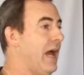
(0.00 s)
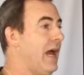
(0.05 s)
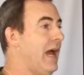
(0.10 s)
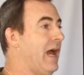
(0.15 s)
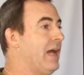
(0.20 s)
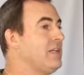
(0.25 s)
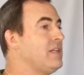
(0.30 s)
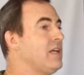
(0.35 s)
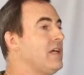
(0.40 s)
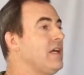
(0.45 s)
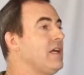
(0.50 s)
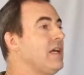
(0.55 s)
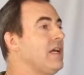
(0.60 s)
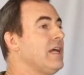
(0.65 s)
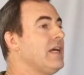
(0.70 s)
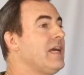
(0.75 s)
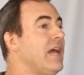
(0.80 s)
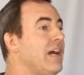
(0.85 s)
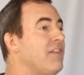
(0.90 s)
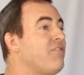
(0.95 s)
And
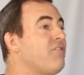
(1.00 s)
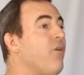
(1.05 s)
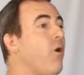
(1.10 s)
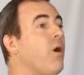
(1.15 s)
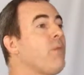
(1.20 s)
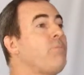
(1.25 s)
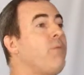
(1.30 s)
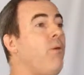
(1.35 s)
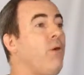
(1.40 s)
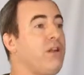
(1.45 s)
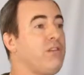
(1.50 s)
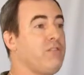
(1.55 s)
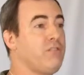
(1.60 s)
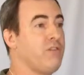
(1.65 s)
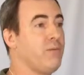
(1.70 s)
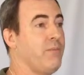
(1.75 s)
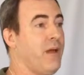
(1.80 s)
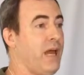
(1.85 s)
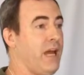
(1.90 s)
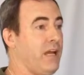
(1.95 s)
he had 4
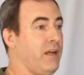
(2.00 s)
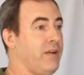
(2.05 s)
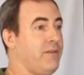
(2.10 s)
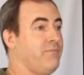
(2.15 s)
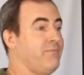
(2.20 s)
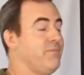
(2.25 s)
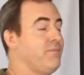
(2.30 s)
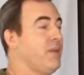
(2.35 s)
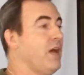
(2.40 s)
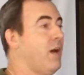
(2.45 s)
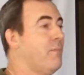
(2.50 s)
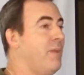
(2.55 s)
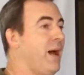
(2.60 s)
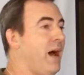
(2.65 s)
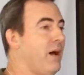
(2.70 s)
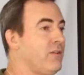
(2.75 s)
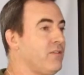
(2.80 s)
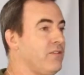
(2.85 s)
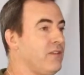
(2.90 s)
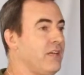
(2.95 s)
points to make
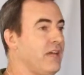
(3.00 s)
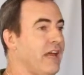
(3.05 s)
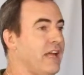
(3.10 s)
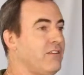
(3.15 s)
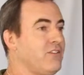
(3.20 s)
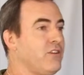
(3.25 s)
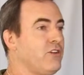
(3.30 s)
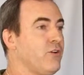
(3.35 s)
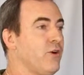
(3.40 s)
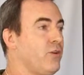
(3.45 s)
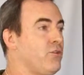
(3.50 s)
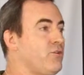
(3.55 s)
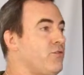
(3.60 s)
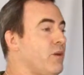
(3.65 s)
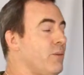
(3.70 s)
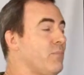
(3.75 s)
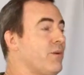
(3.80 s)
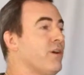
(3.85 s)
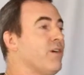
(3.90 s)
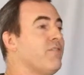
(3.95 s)
about the 18-year-old
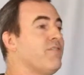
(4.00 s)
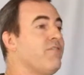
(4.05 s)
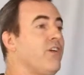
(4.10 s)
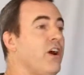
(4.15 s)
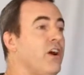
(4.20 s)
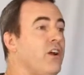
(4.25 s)
stripper.